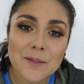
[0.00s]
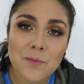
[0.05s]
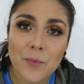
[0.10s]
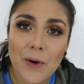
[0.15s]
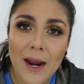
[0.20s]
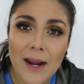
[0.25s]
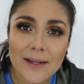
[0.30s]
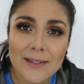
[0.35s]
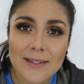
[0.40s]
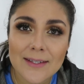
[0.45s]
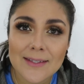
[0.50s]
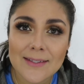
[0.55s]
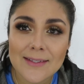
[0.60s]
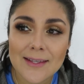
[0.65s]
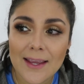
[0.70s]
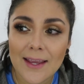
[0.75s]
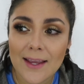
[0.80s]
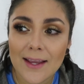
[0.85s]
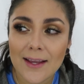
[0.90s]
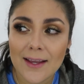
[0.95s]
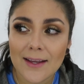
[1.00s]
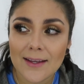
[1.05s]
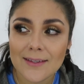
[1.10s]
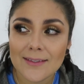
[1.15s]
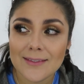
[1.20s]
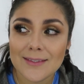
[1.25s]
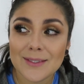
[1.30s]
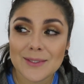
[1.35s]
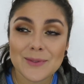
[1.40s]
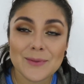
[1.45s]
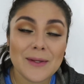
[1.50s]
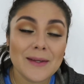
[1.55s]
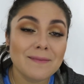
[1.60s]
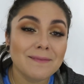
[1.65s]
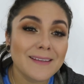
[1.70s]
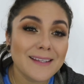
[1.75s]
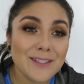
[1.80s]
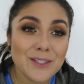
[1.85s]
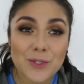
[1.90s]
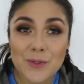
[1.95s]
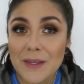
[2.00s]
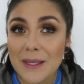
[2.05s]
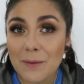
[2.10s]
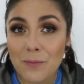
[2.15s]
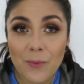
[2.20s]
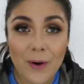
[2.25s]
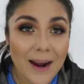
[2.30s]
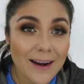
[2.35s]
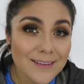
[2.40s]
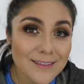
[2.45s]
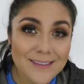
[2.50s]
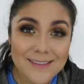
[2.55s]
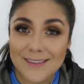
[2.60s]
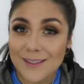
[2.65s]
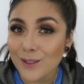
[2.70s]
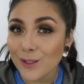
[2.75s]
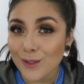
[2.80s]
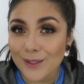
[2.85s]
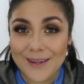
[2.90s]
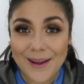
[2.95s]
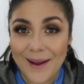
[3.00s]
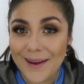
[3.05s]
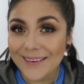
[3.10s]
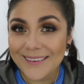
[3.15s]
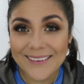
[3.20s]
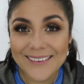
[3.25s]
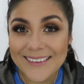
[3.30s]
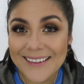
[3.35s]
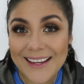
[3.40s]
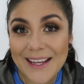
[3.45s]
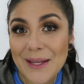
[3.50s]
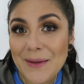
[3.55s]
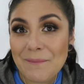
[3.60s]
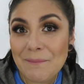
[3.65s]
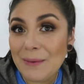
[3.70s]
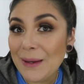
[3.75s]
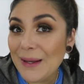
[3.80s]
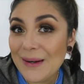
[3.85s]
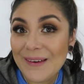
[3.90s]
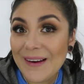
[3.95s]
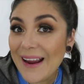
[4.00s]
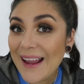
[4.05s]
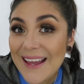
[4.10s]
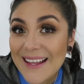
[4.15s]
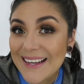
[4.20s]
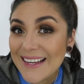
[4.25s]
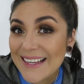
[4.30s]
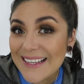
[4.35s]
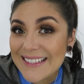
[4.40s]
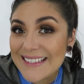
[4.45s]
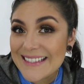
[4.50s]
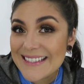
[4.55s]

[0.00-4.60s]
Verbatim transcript: practice and unless you keep practicing, you're not gonna get better at it.